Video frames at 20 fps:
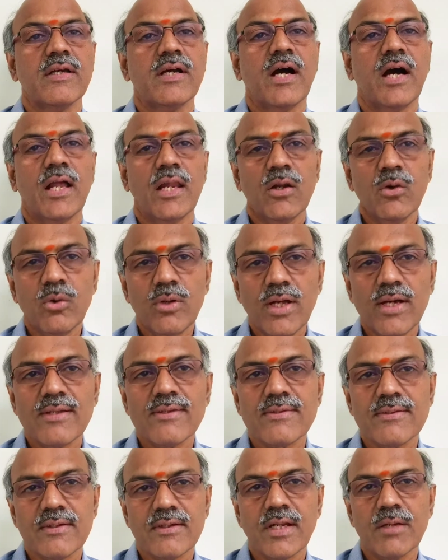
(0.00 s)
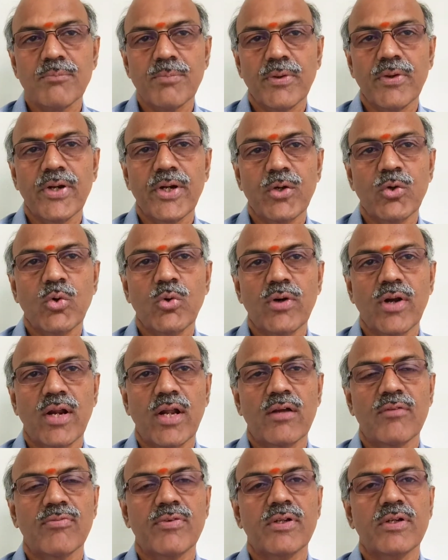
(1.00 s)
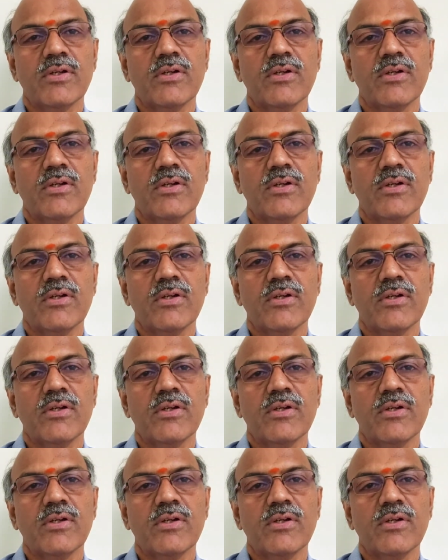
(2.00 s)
allowed as temporary overdraft.